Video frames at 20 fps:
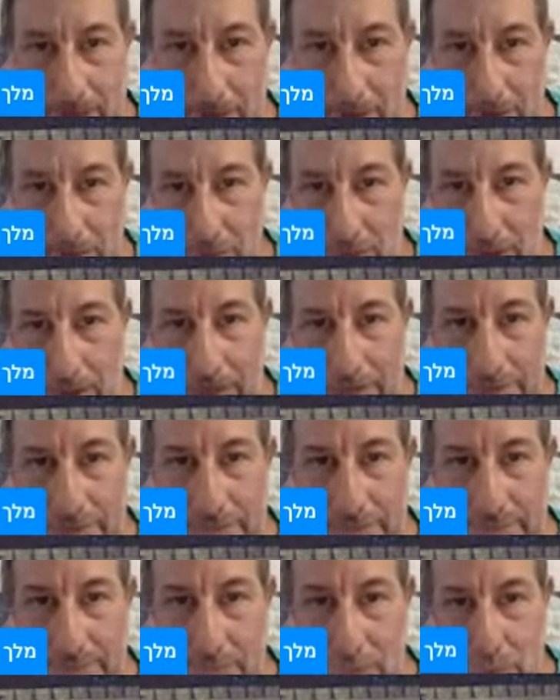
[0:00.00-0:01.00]
He
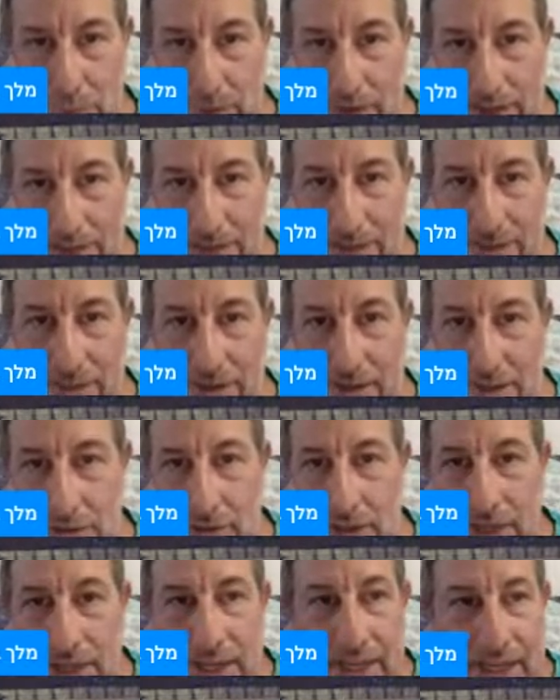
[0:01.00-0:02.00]
instituted a festival on the
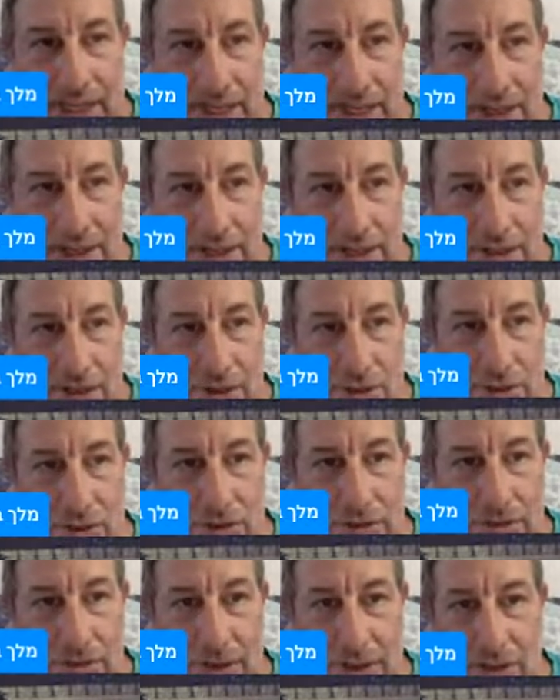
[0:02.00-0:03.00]
15th day of the
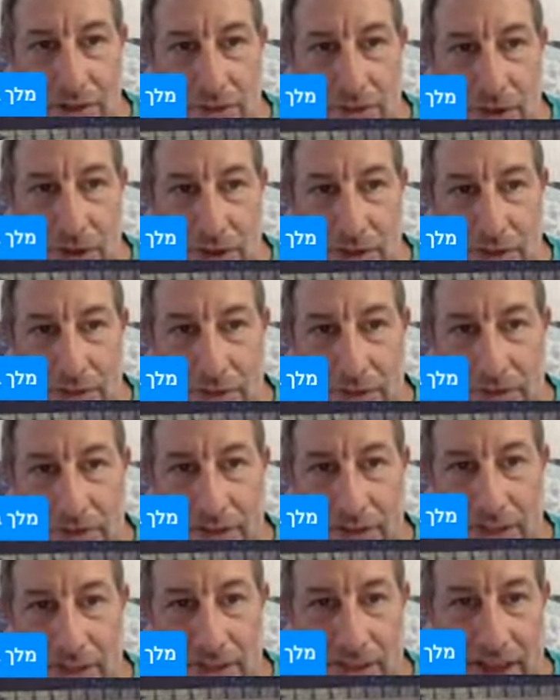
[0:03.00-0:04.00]
8th month,
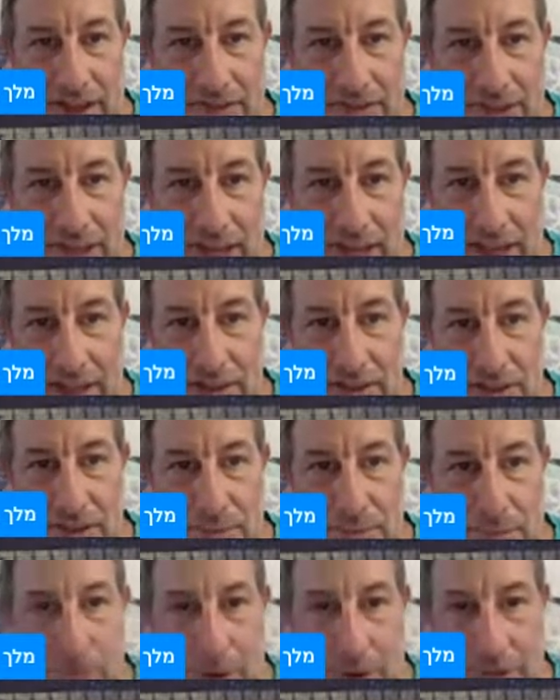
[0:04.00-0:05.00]
like the festival held
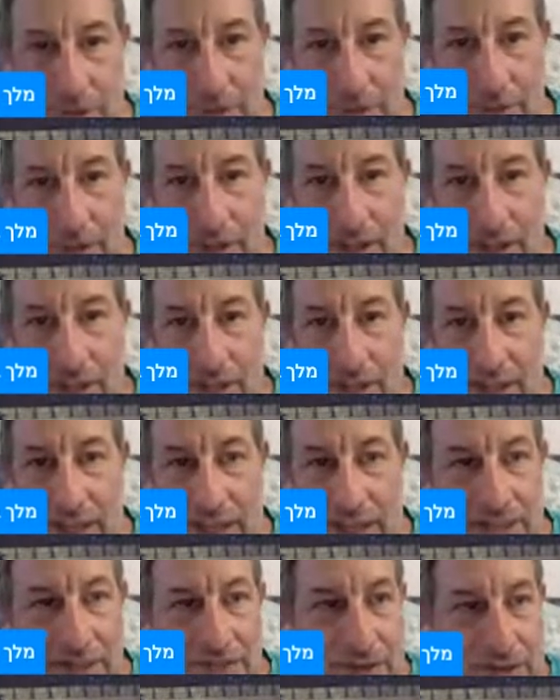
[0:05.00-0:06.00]
in Judah,
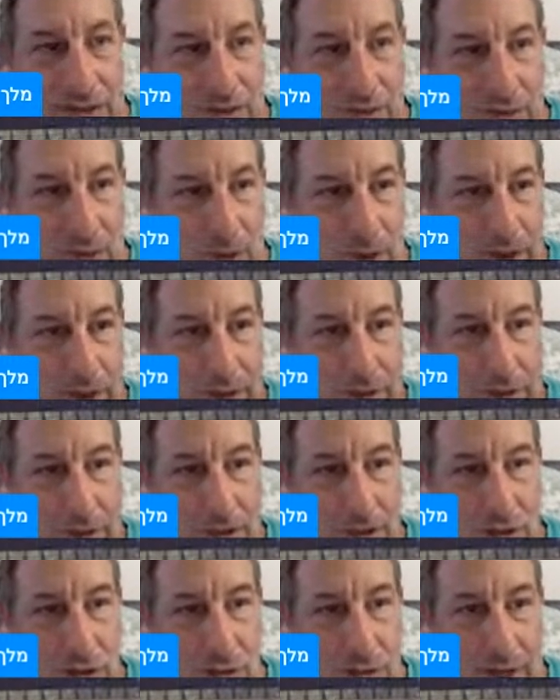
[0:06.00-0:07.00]
and offered
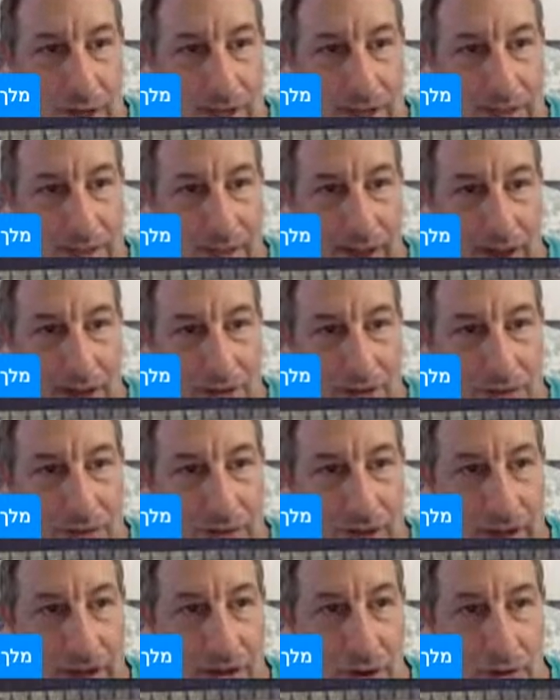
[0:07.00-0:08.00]
sacrifices on the altar. So what does he
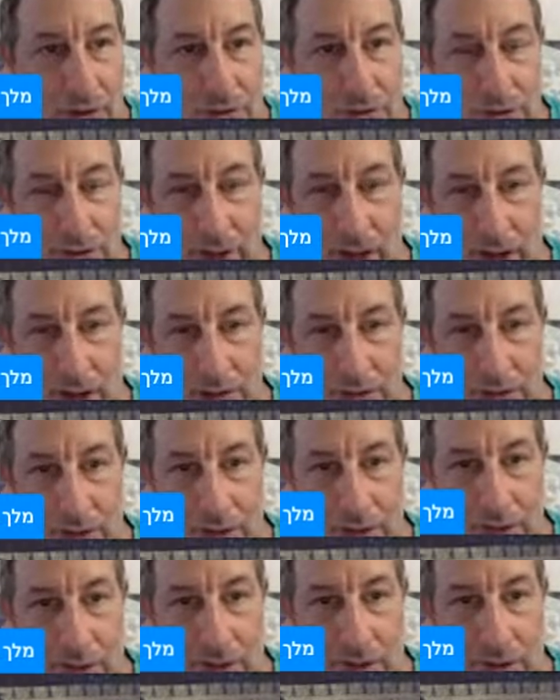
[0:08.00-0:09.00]
do here? This is
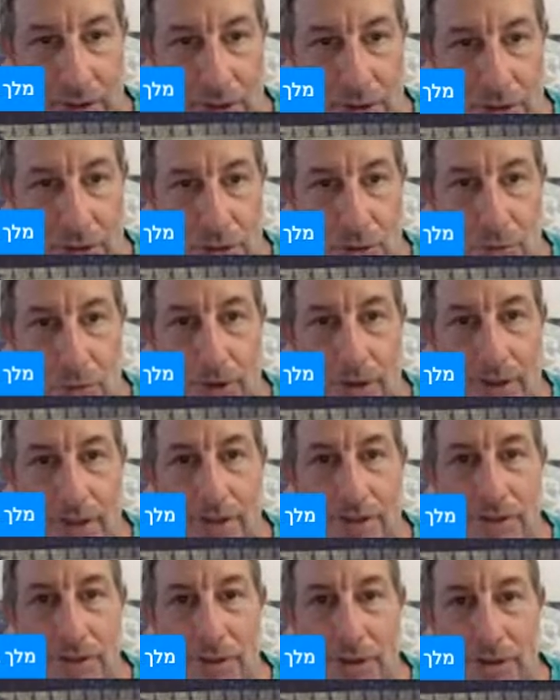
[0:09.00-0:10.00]
absolutely fascinating.
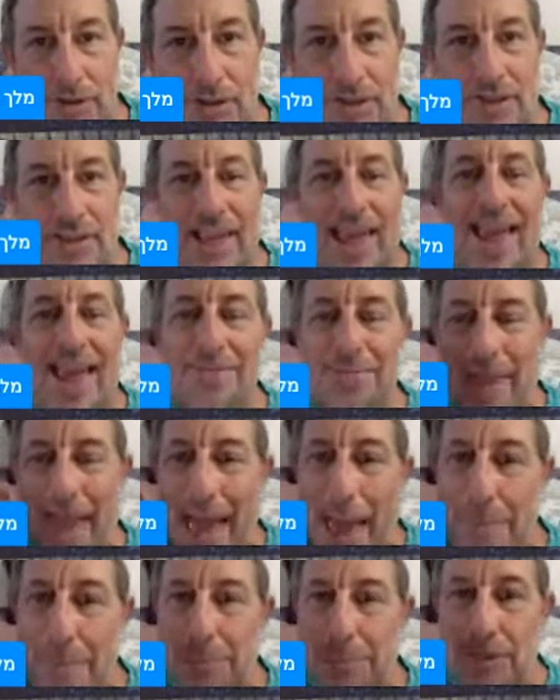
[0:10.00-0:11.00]
He makes his
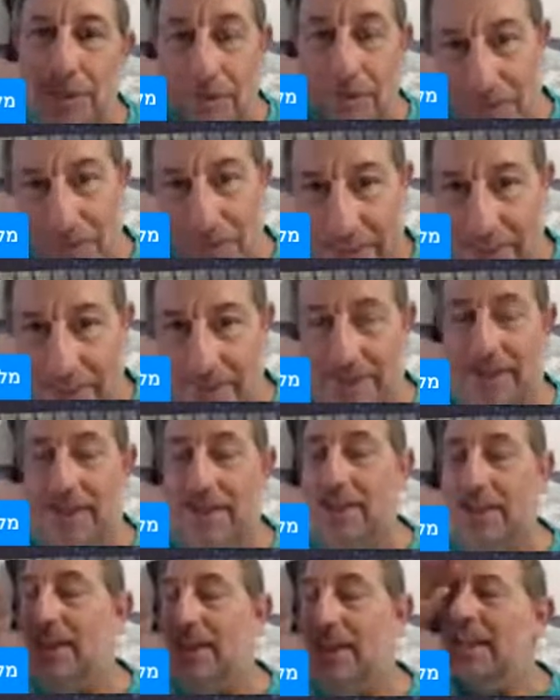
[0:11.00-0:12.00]
own Sukkot.
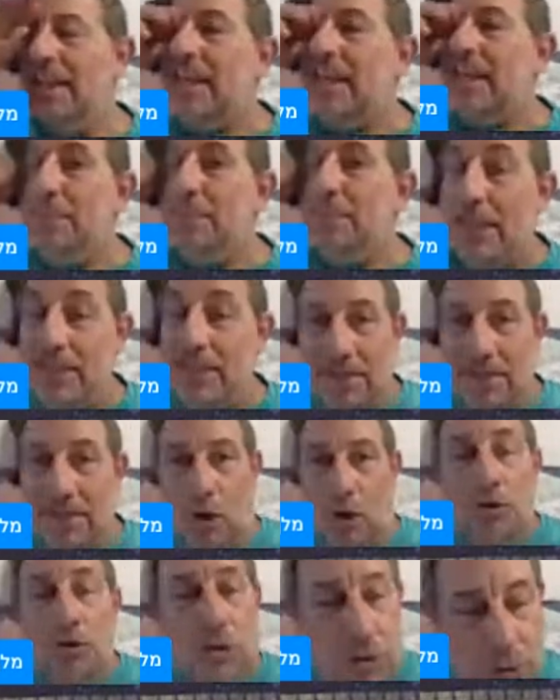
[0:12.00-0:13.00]
He makes his own
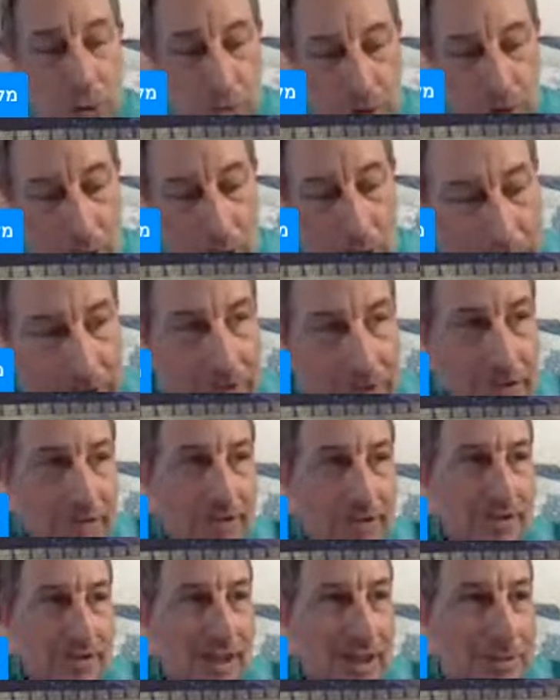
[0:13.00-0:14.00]
Hag Sukkot. He makes
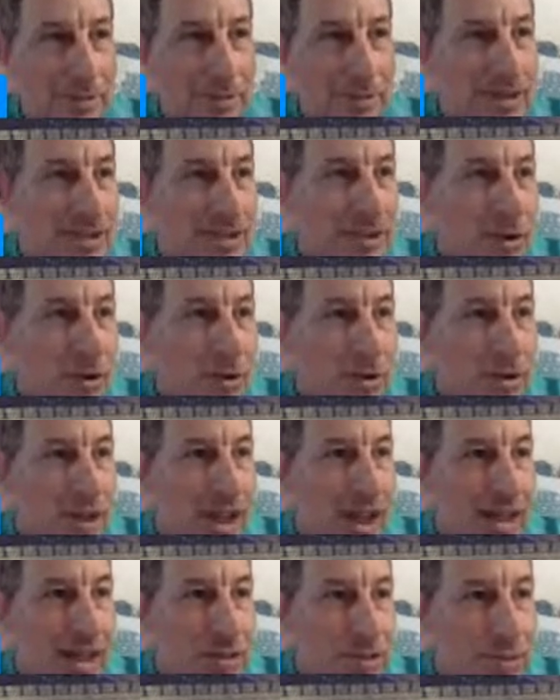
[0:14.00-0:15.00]
his own Sukkot holiday.
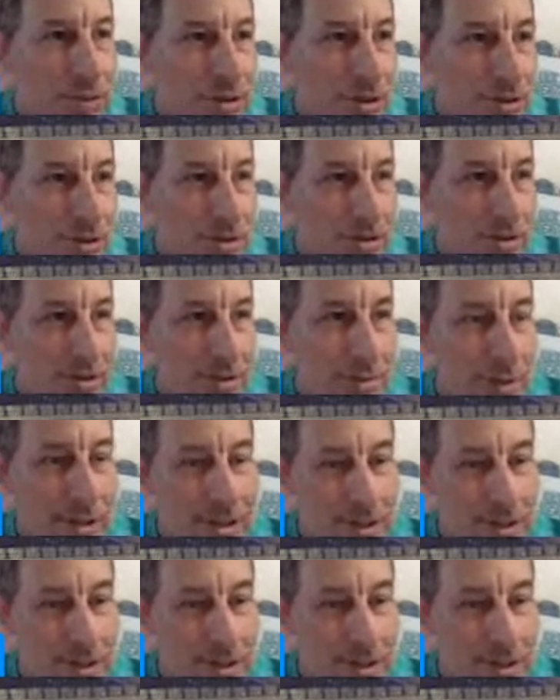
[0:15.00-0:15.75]
Okay?